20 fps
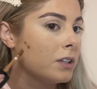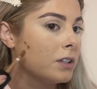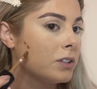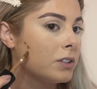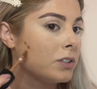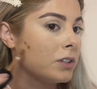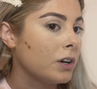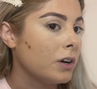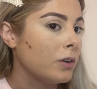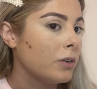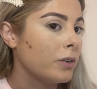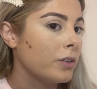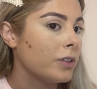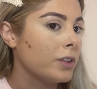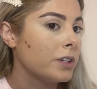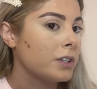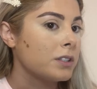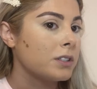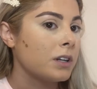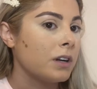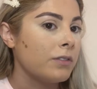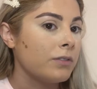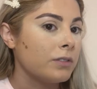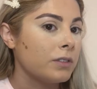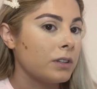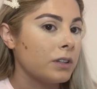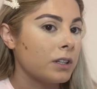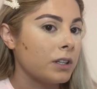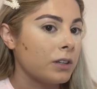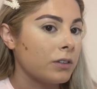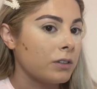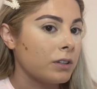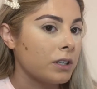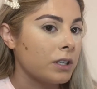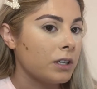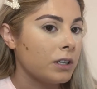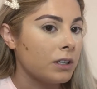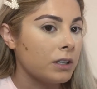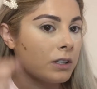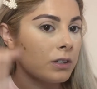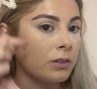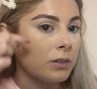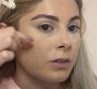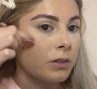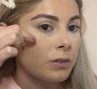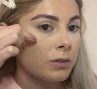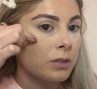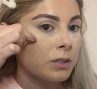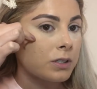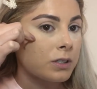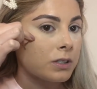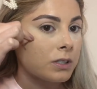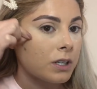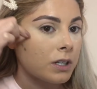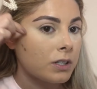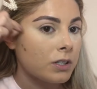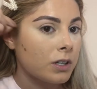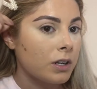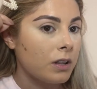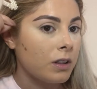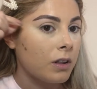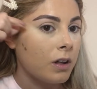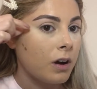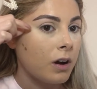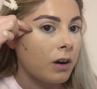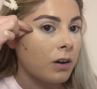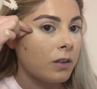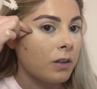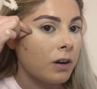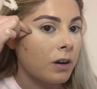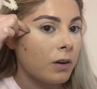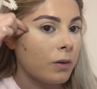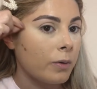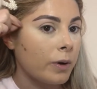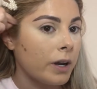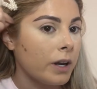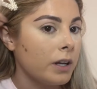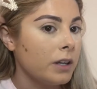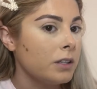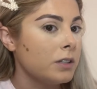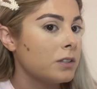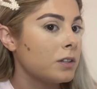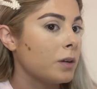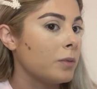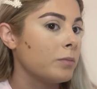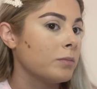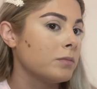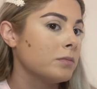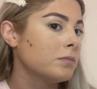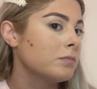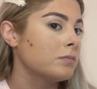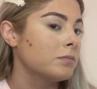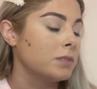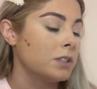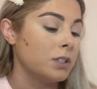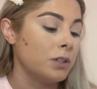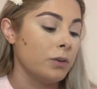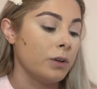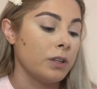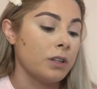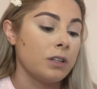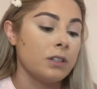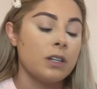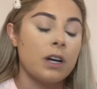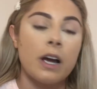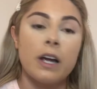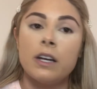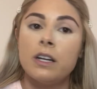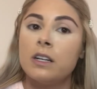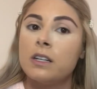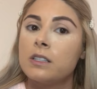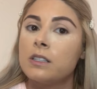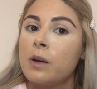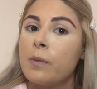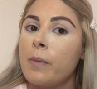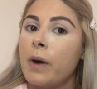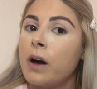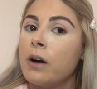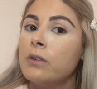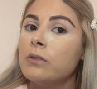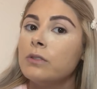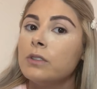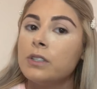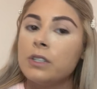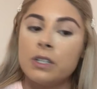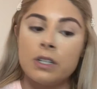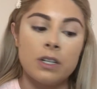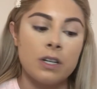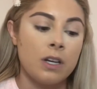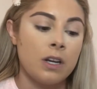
So this stuff literally, it'll go such a long way. So I'm doing the tiniest amount.